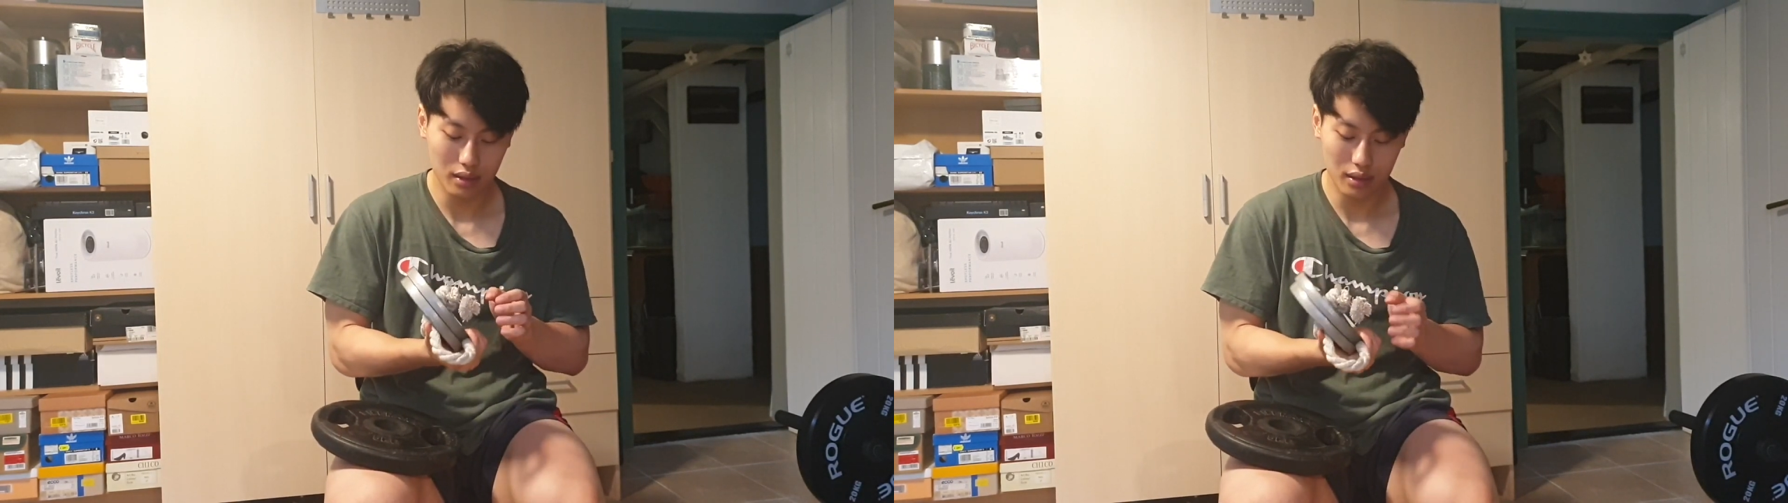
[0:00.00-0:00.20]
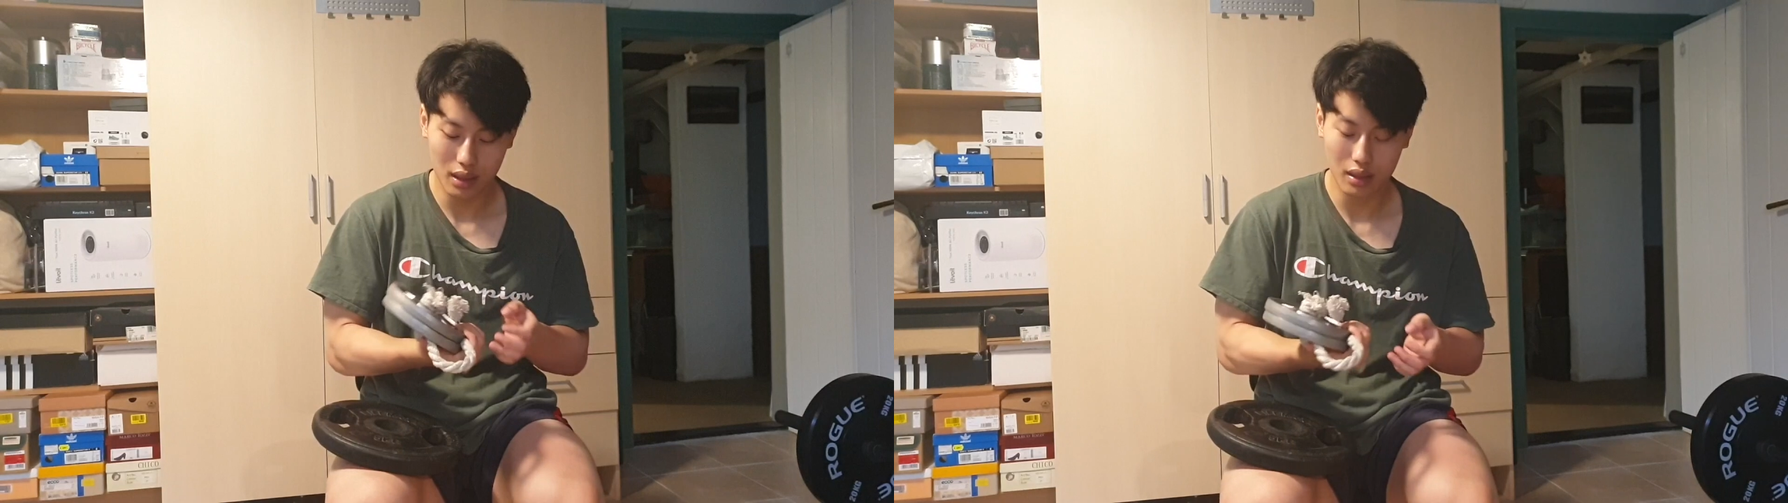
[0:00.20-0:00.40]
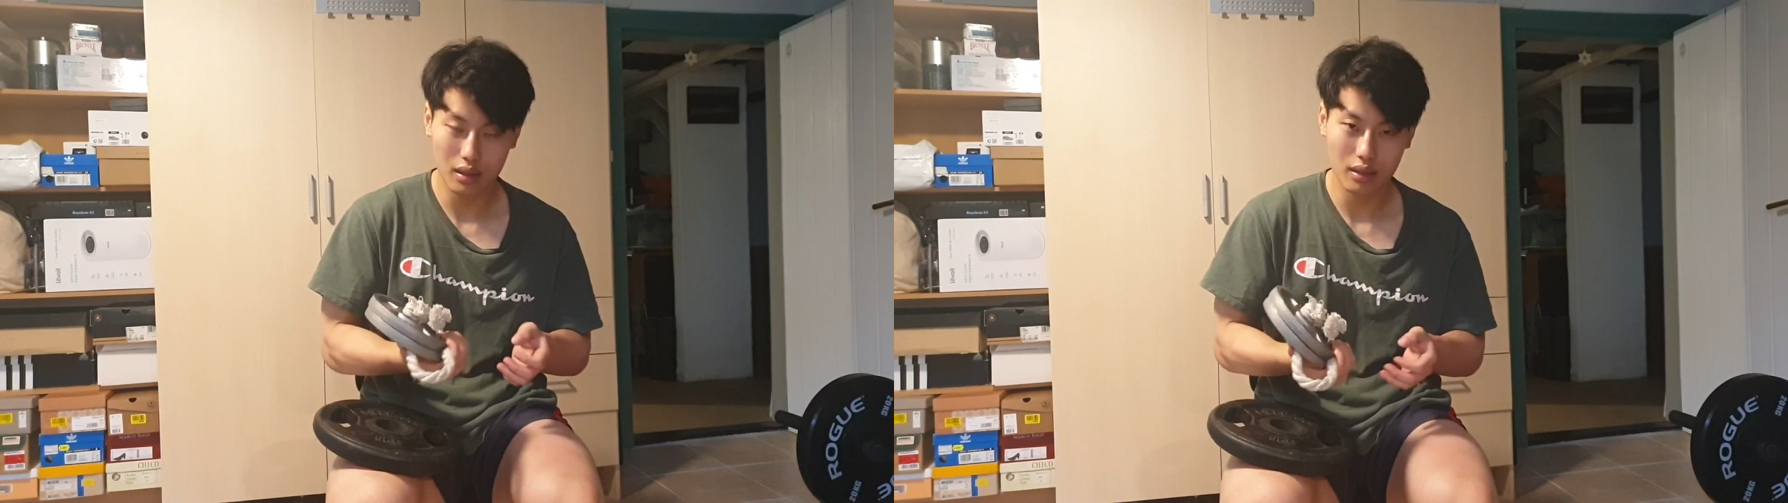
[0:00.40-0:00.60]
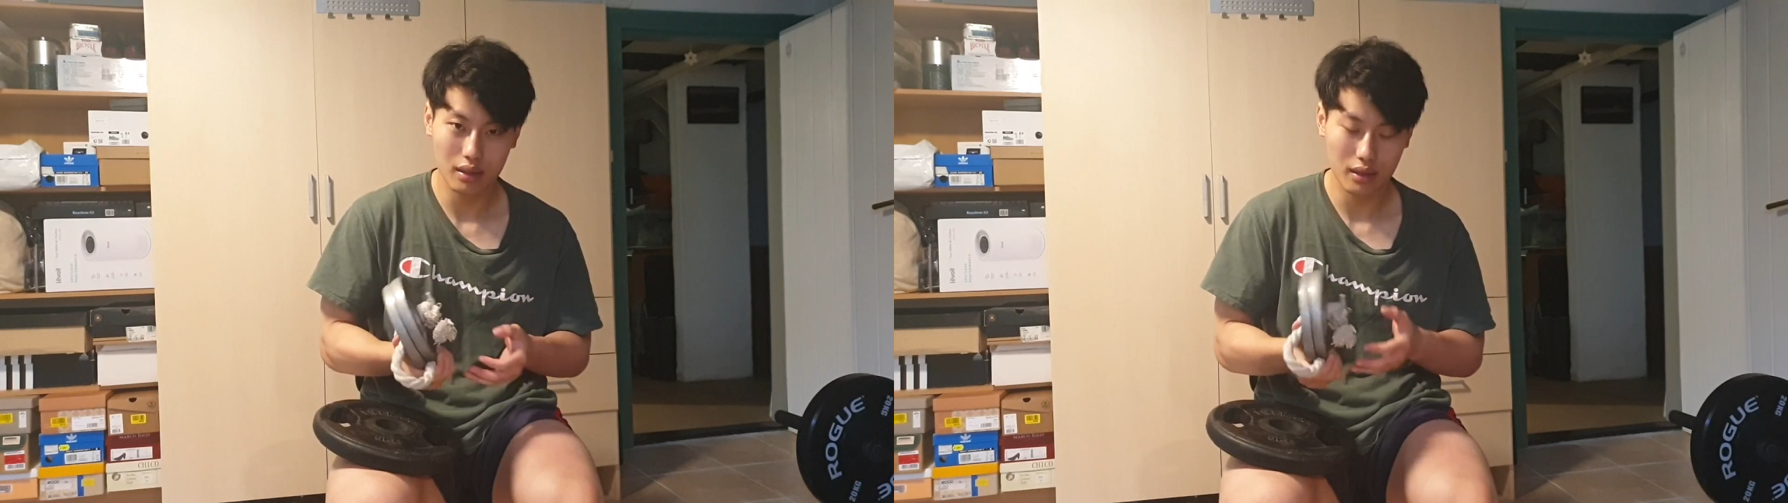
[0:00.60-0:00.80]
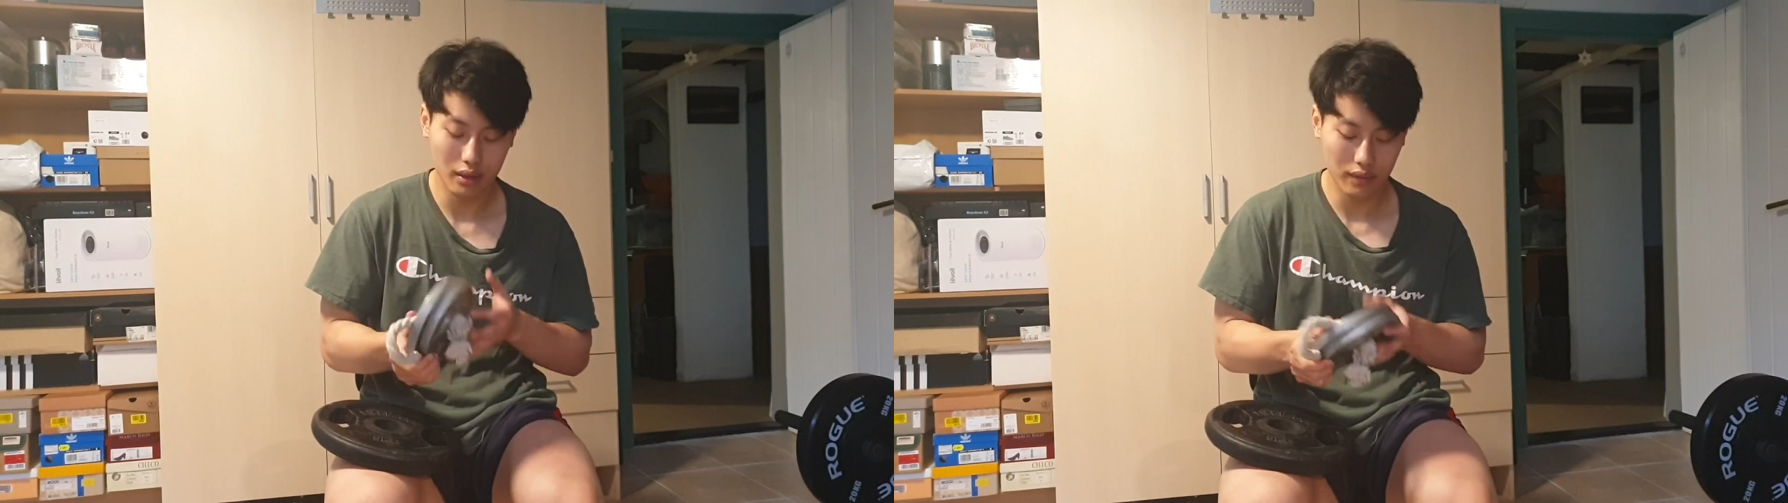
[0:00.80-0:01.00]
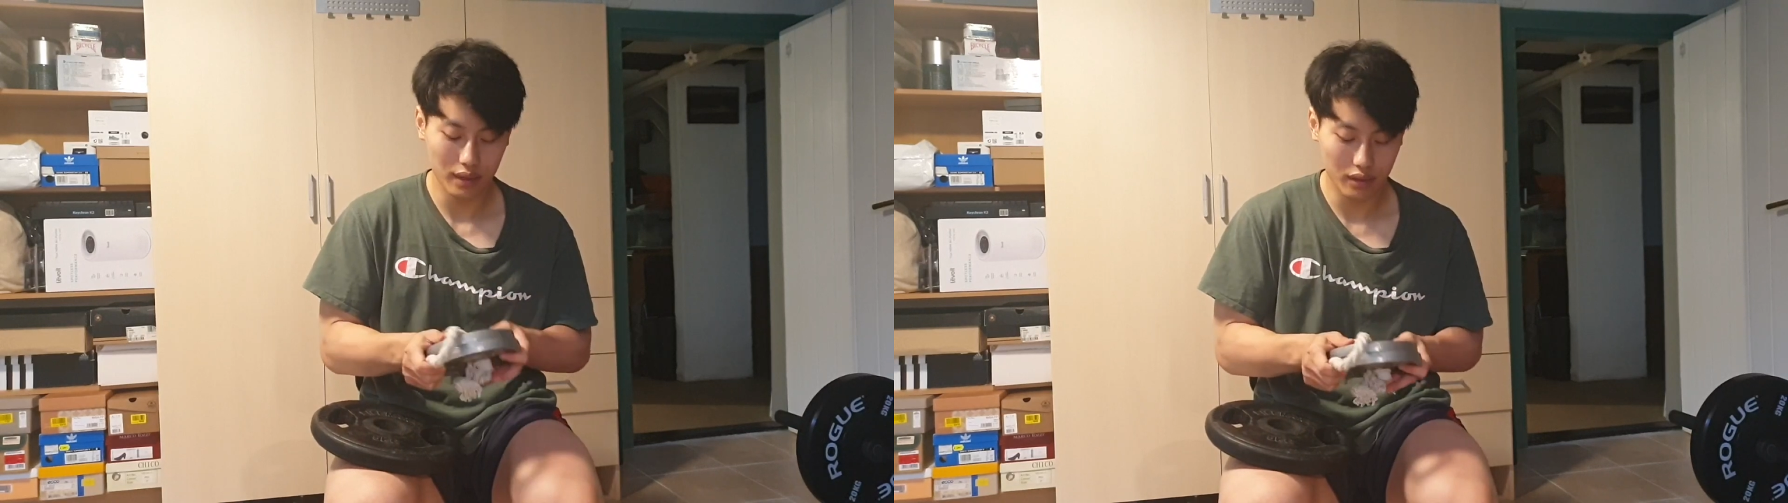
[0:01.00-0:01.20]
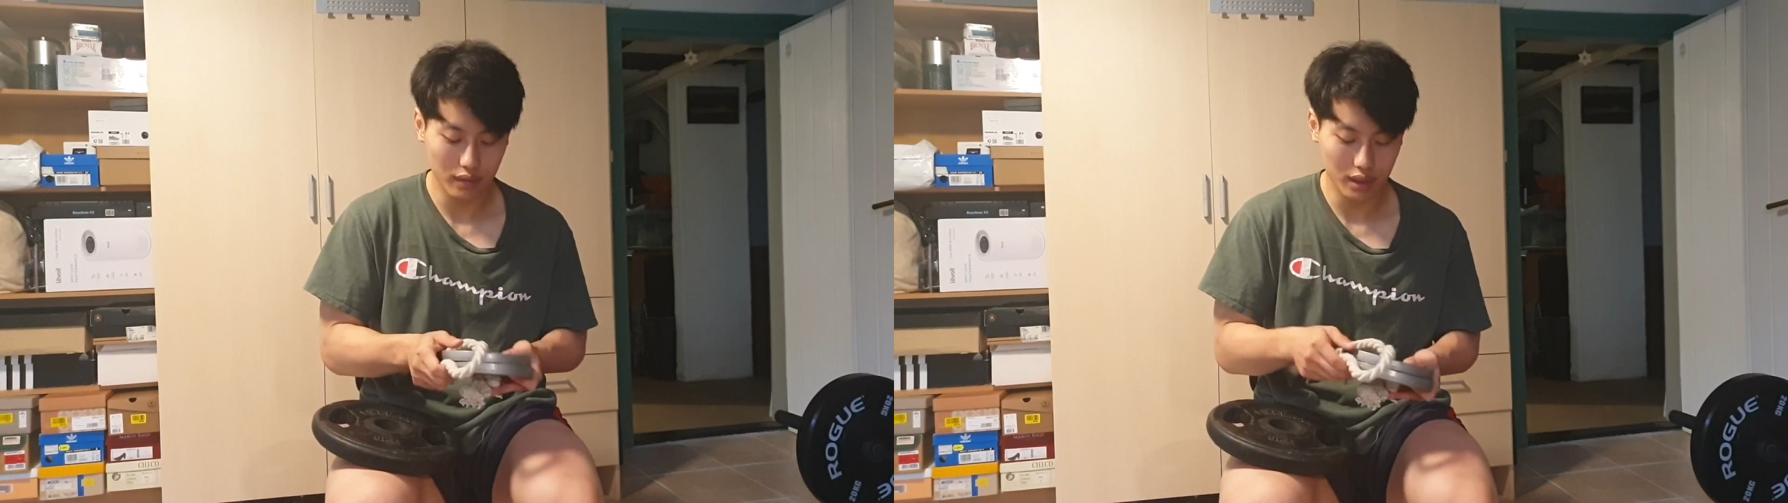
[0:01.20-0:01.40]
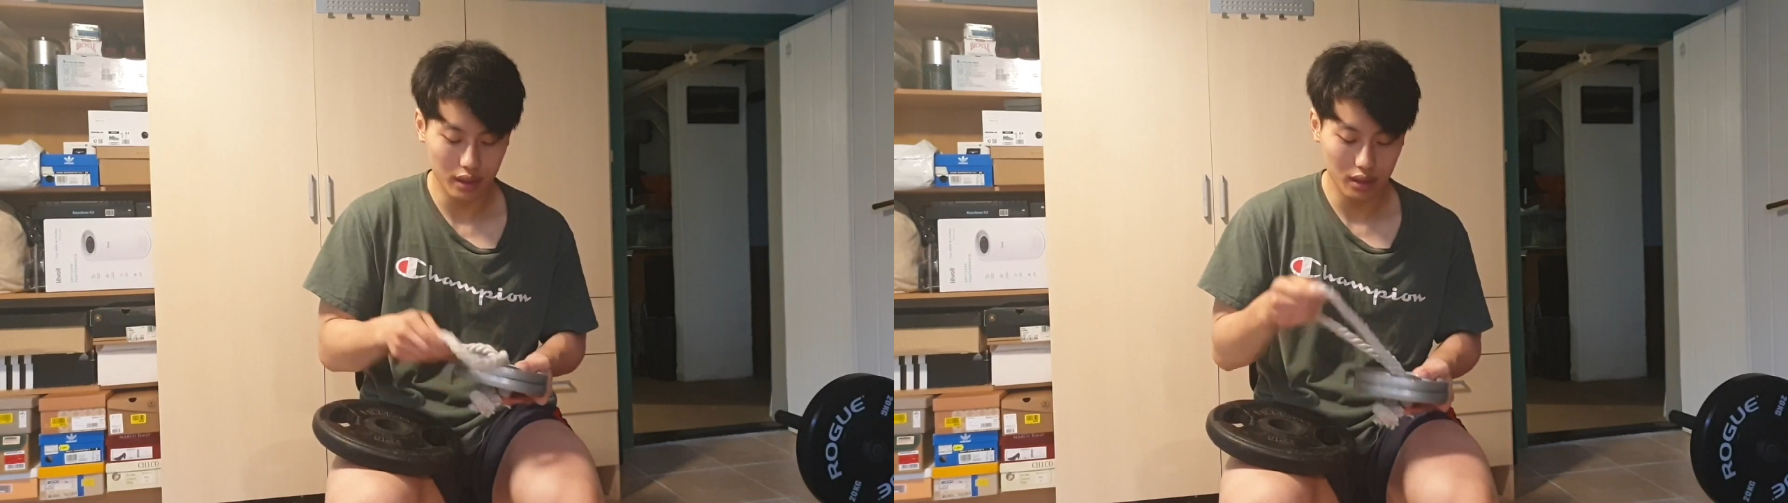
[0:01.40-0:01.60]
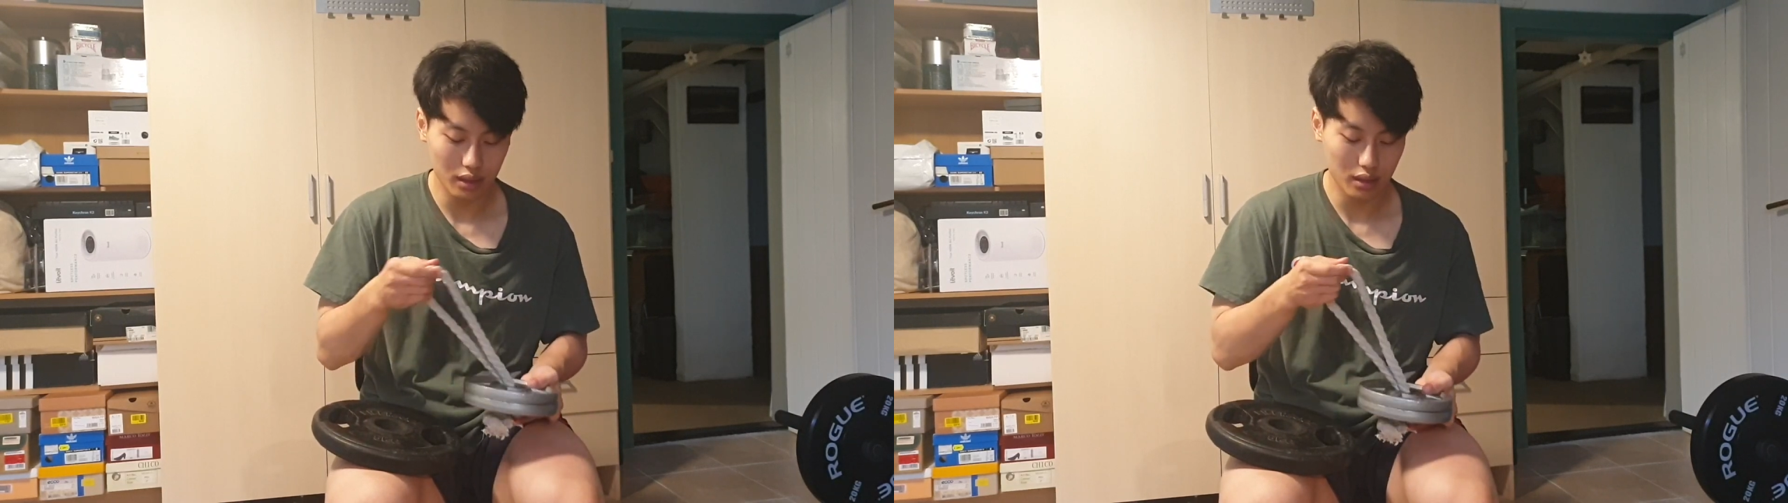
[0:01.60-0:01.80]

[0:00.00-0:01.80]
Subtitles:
effectively